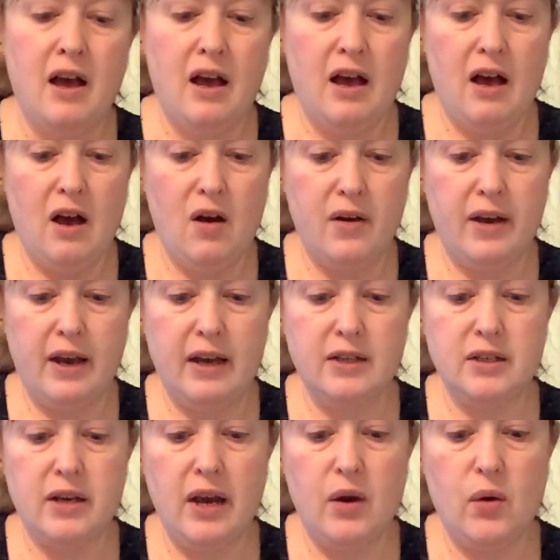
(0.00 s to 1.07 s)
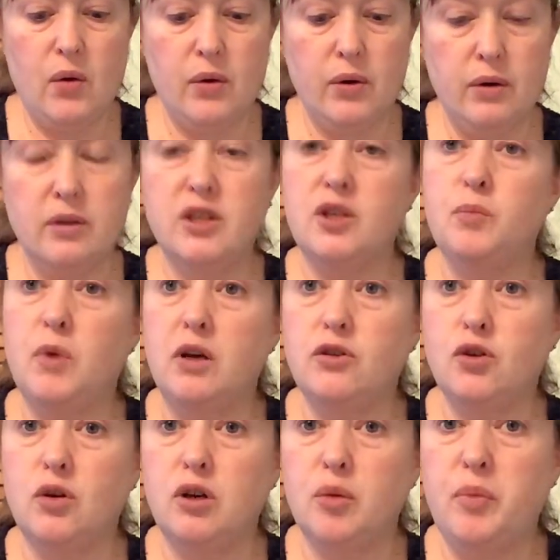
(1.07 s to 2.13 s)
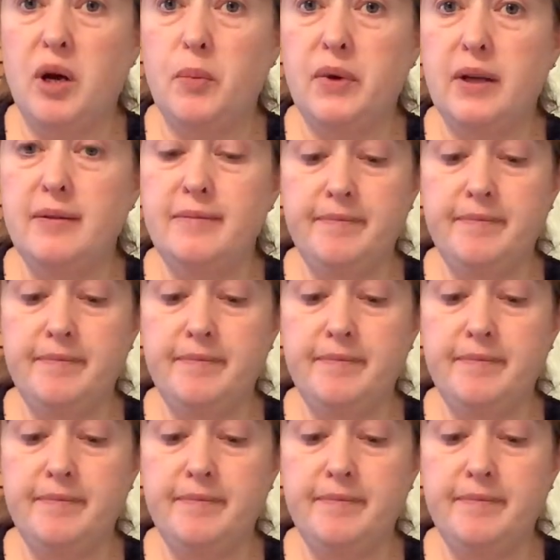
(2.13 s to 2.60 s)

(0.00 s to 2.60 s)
Okay, so I ordered small sugar pumpkin.